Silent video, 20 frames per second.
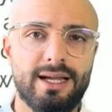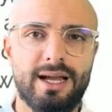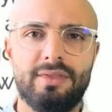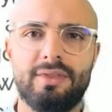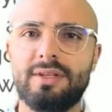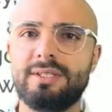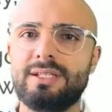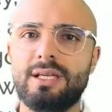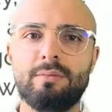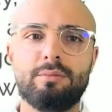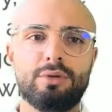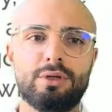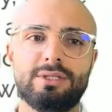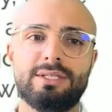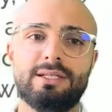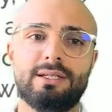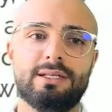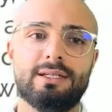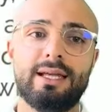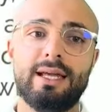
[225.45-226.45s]
And this input
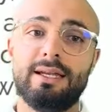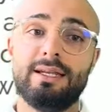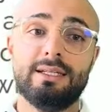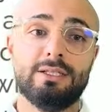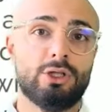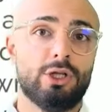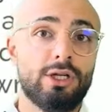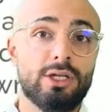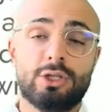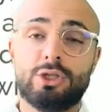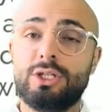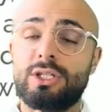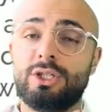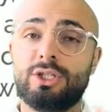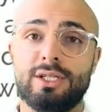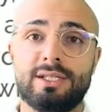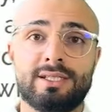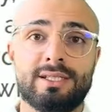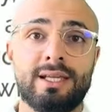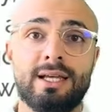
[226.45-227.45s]
data is literally
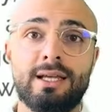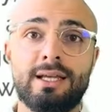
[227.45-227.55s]
just